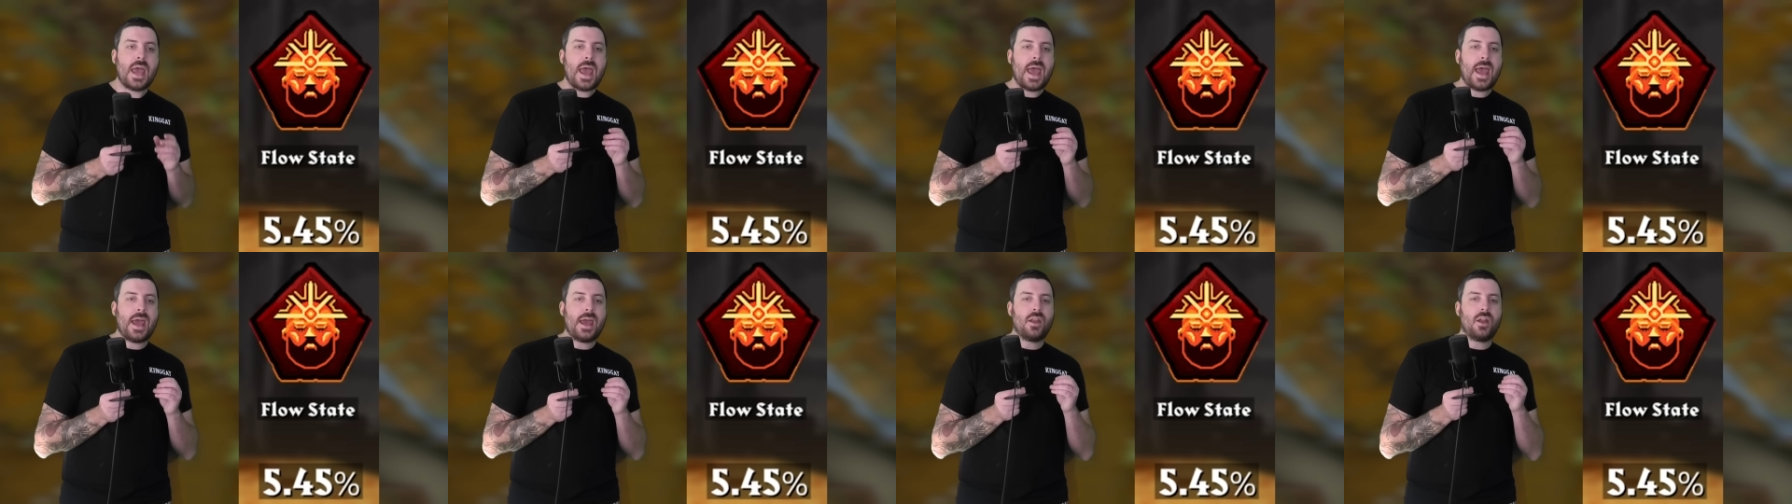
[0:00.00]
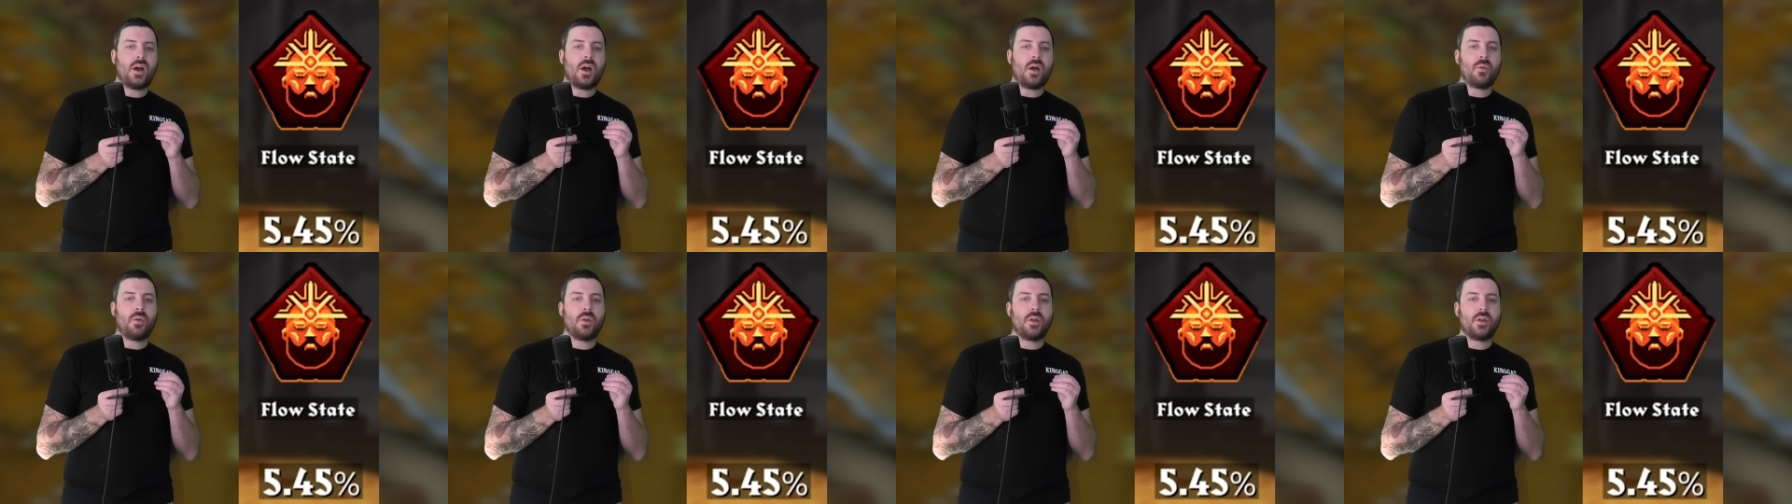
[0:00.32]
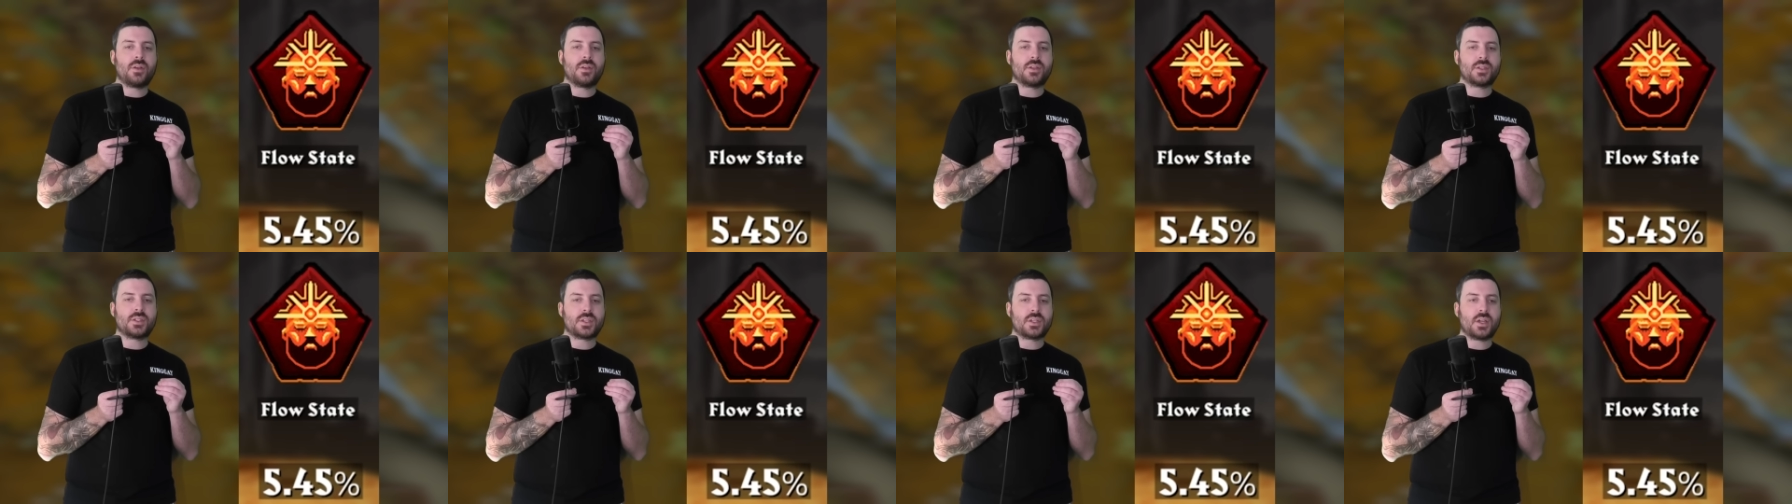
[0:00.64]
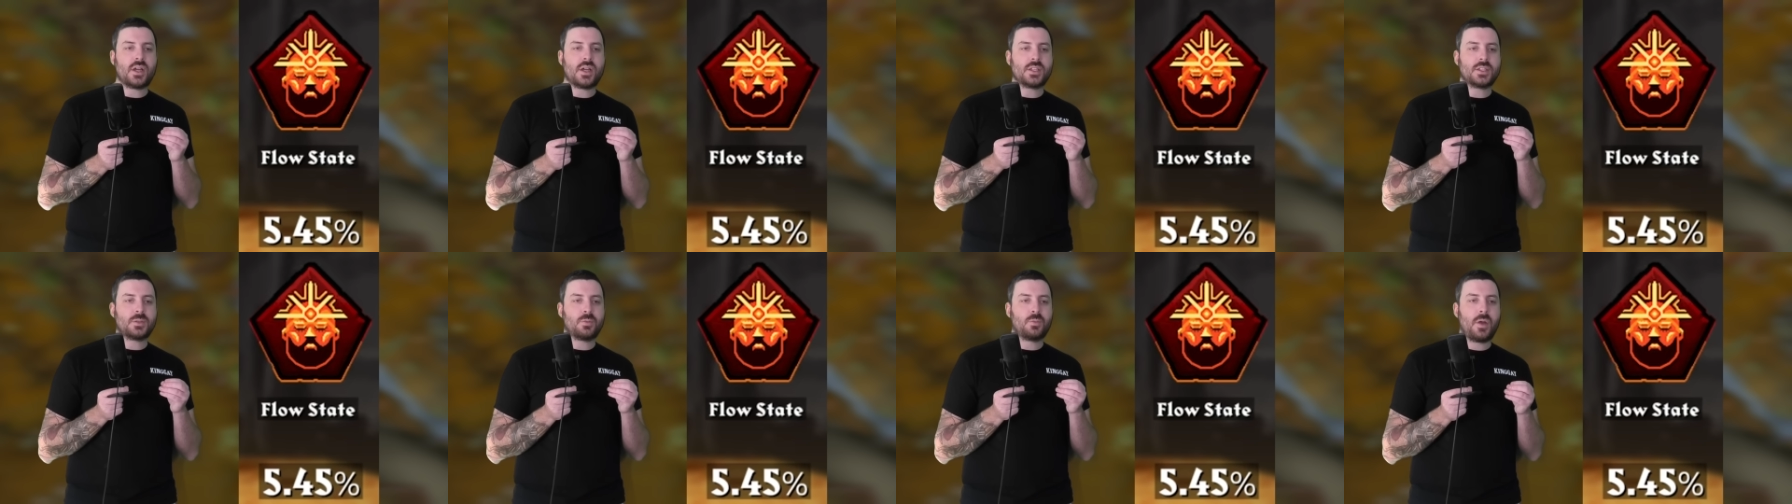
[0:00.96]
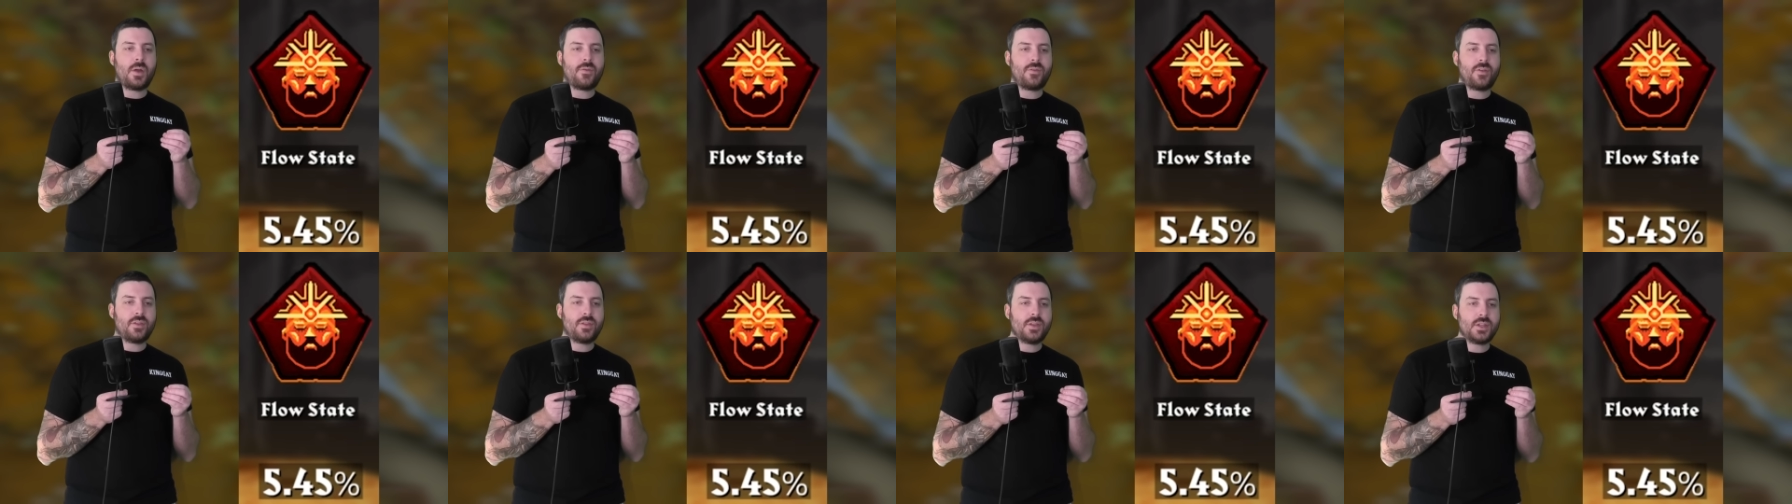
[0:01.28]
and I want to discuss
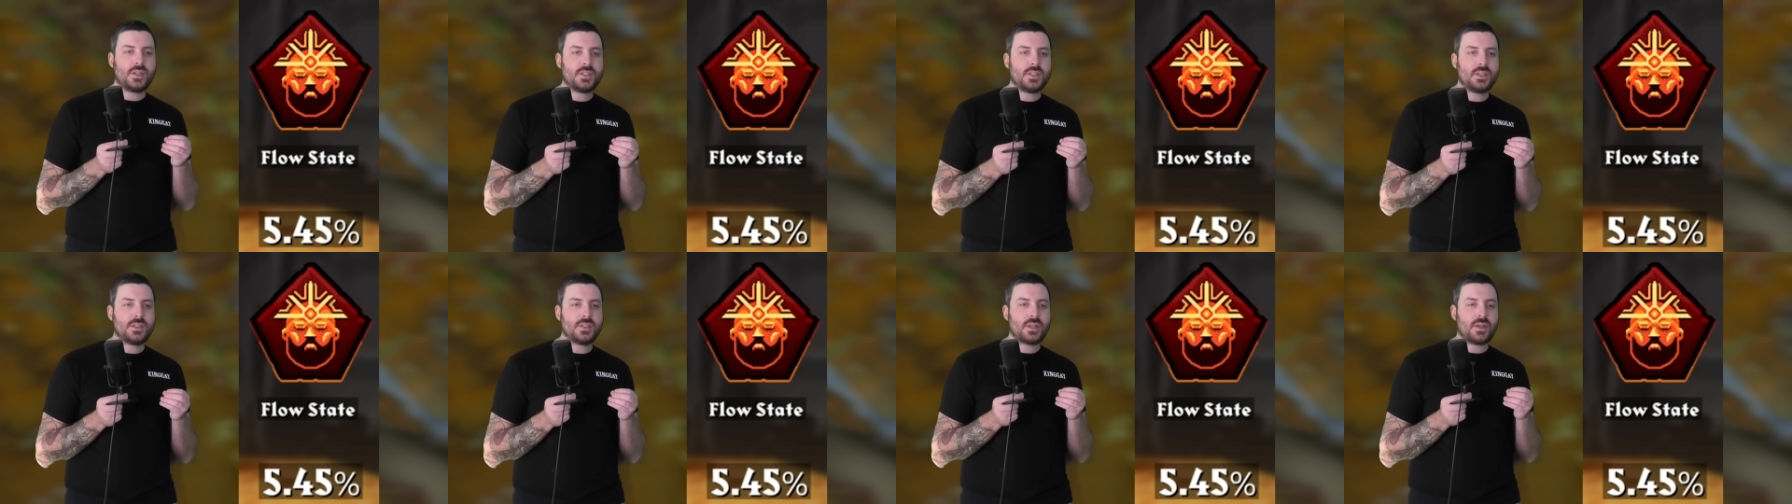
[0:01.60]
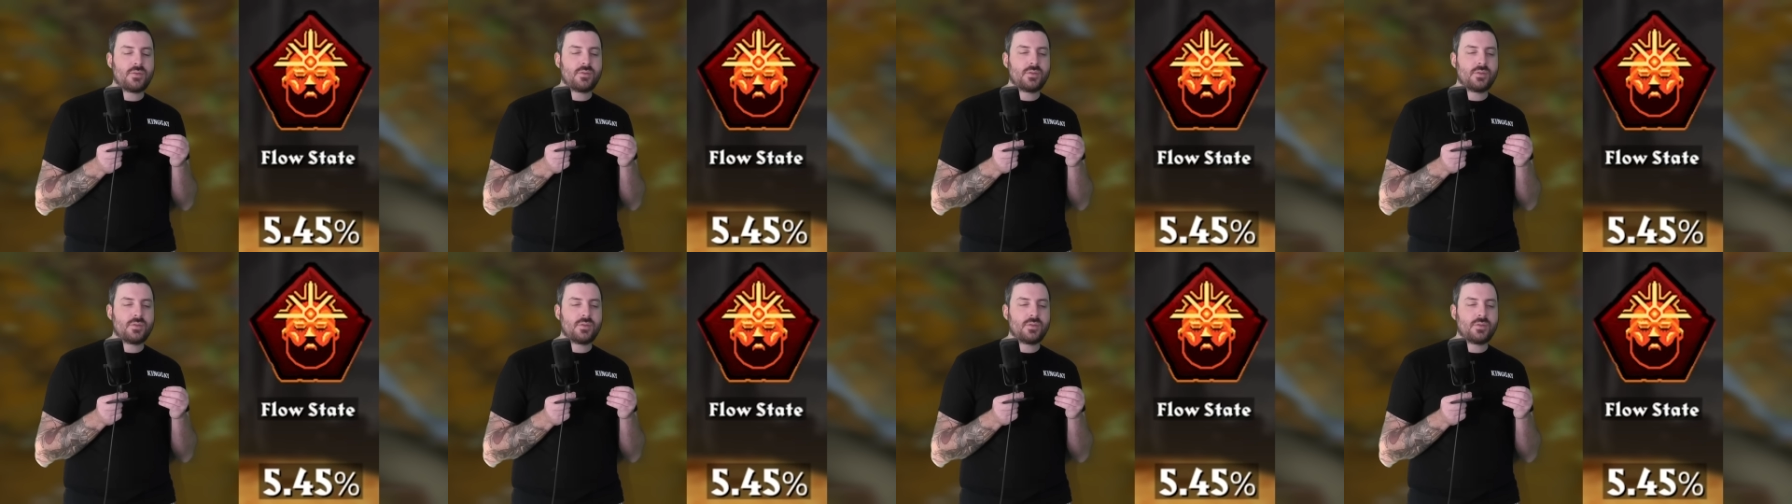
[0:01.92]
whether this is